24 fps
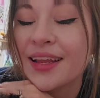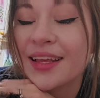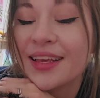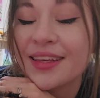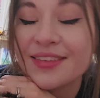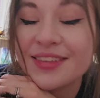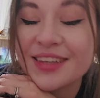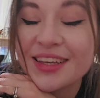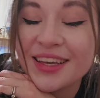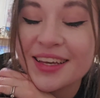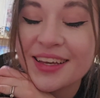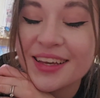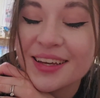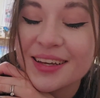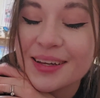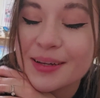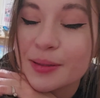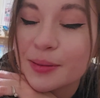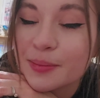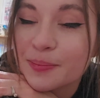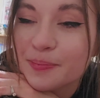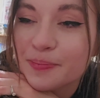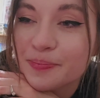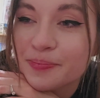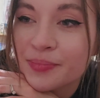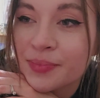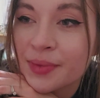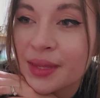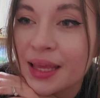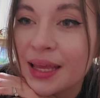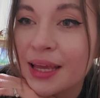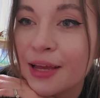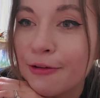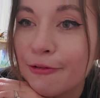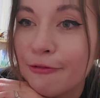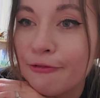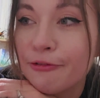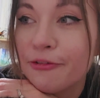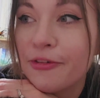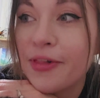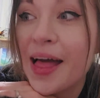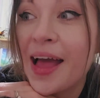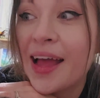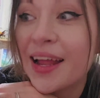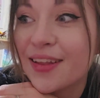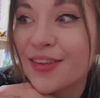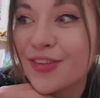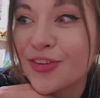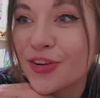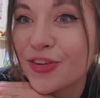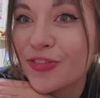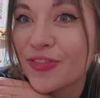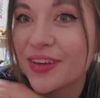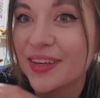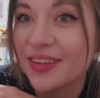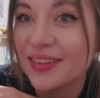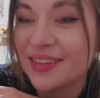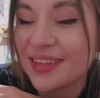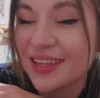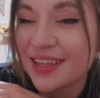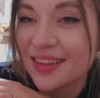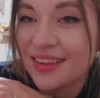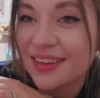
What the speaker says: easy flat surface.